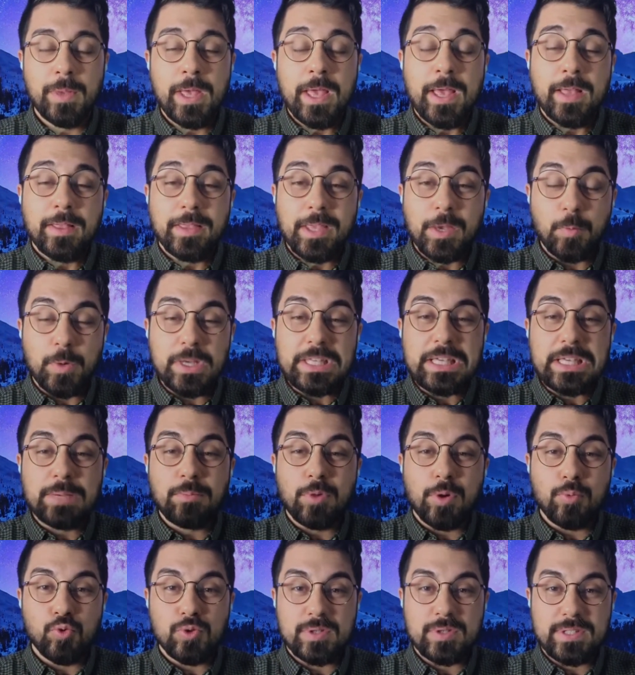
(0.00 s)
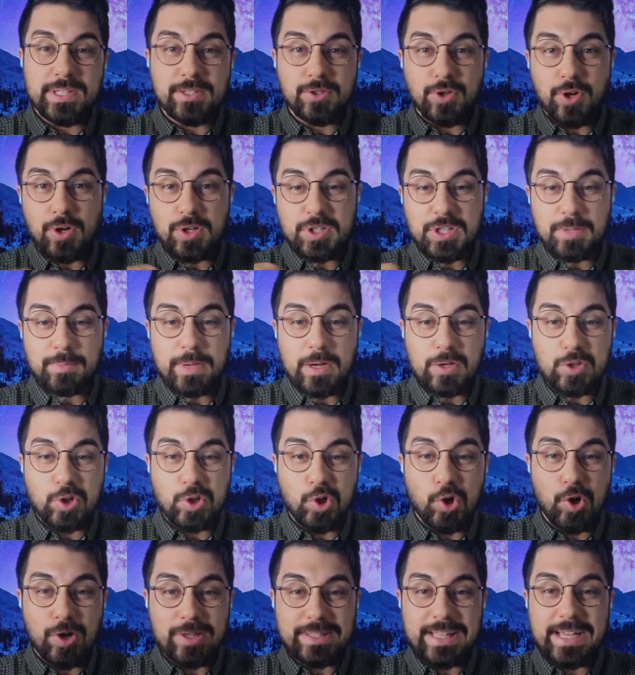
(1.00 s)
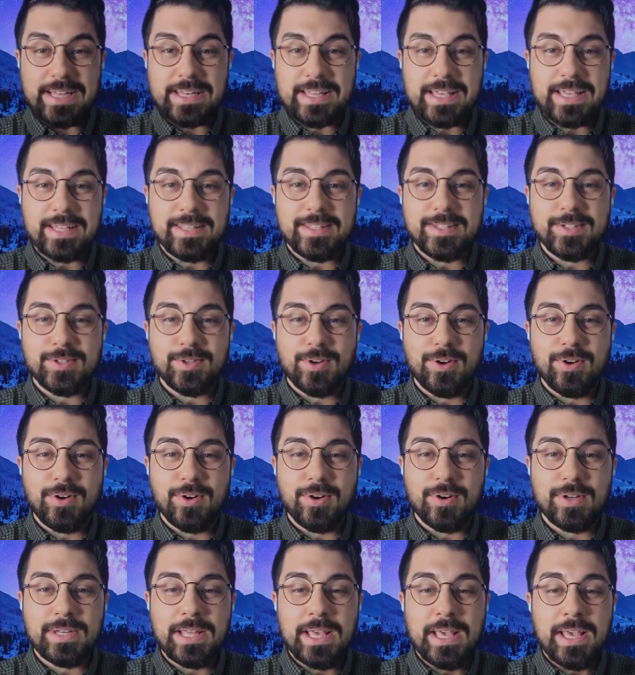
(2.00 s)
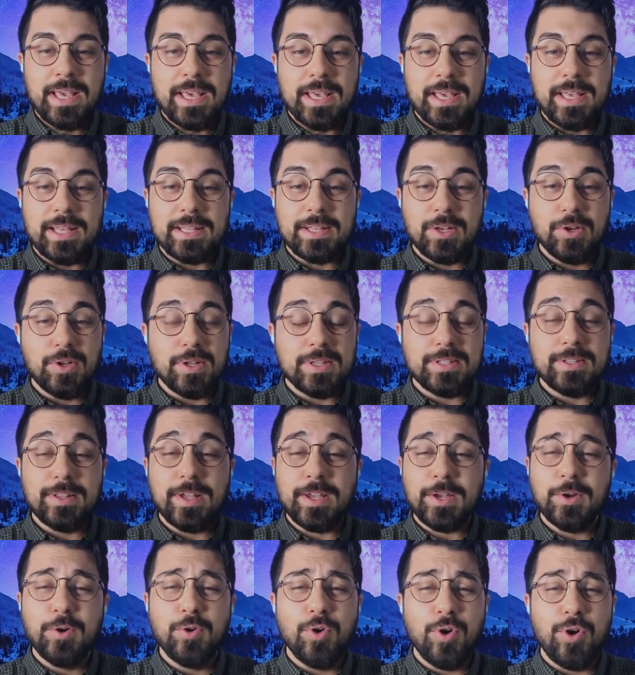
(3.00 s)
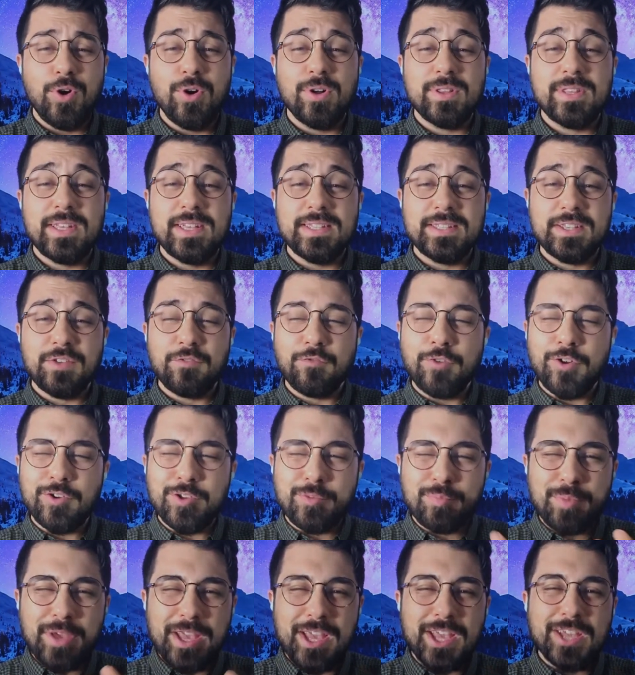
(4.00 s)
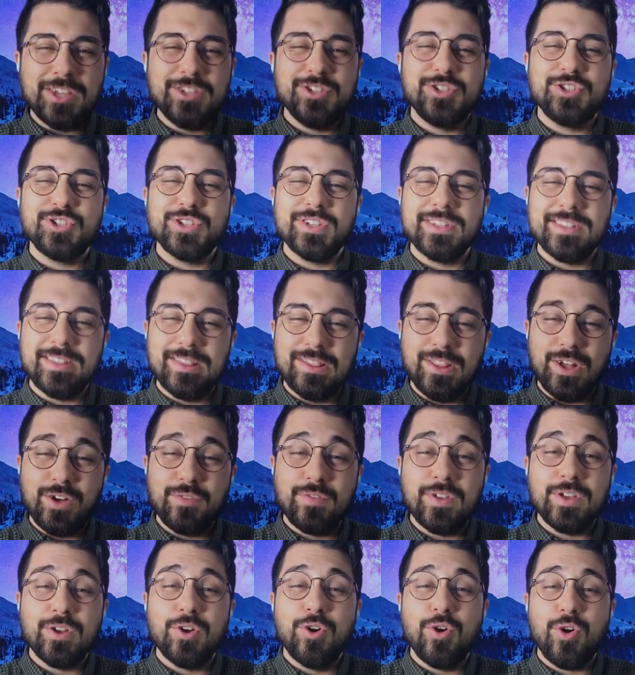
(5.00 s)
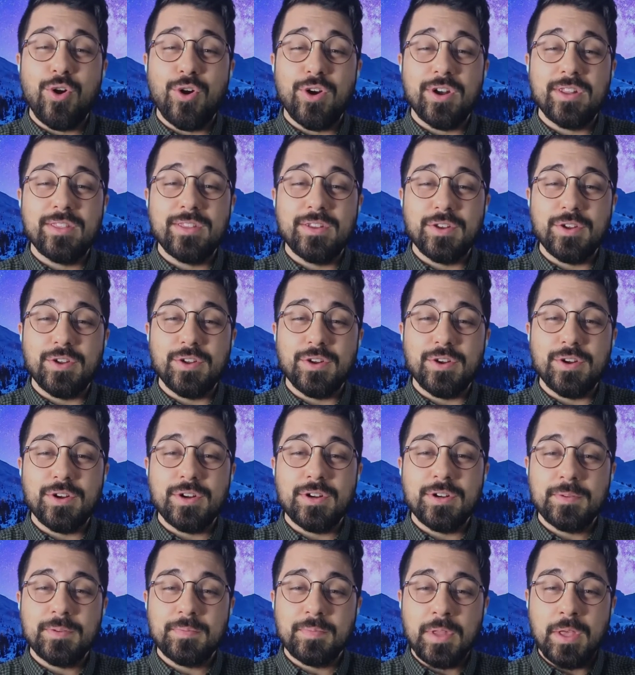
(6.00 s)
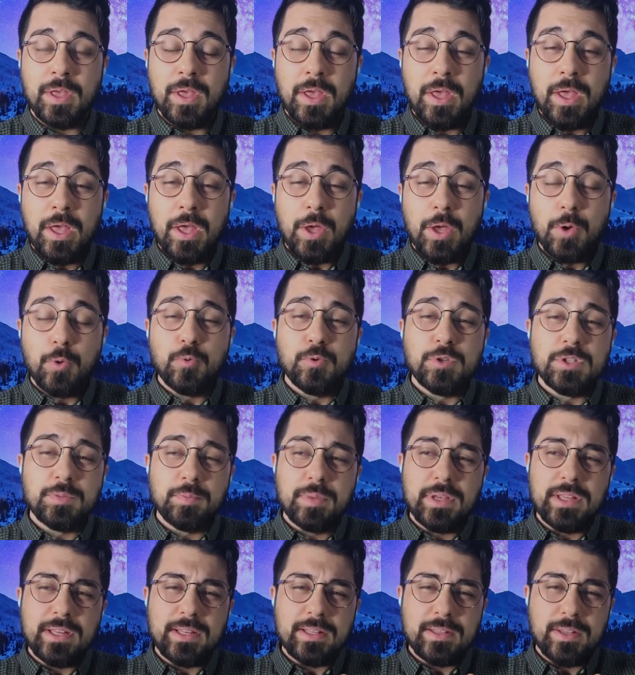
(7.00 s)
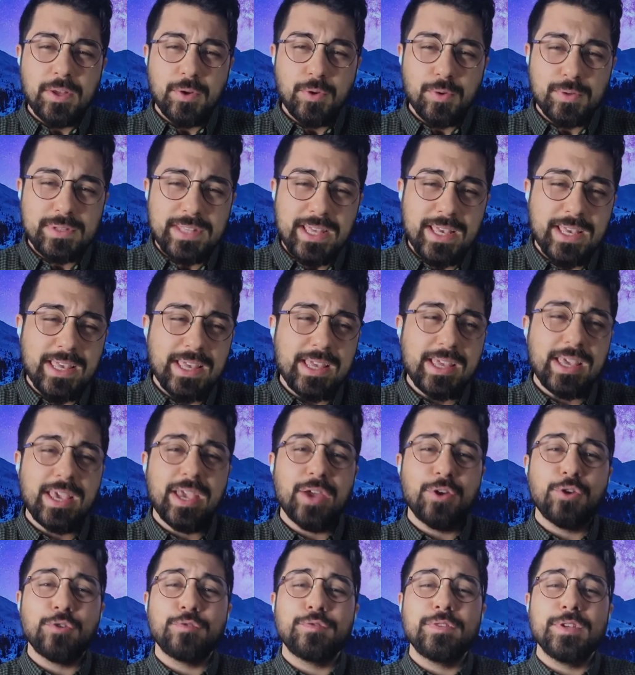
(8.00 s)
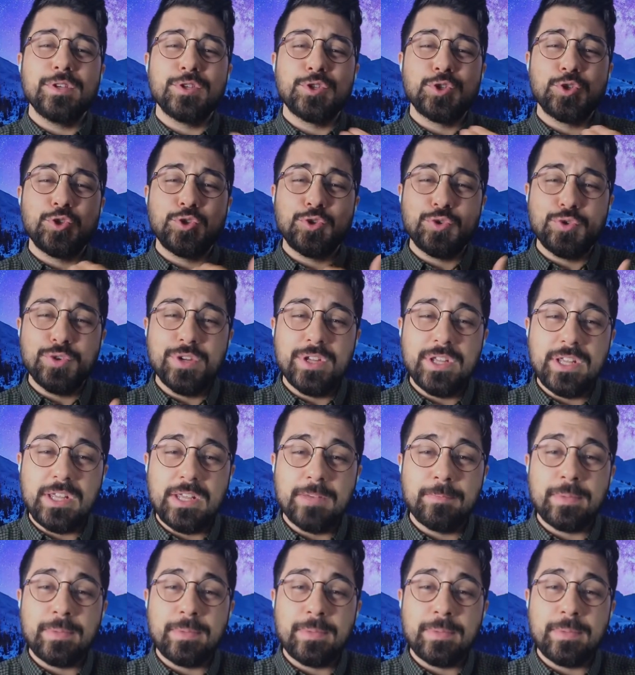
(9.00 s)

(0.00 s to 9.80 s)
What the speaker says: The way Imam Hussein talks about God and insan, it's like God is a very patient, loving gardener who's been, taking care of this tree.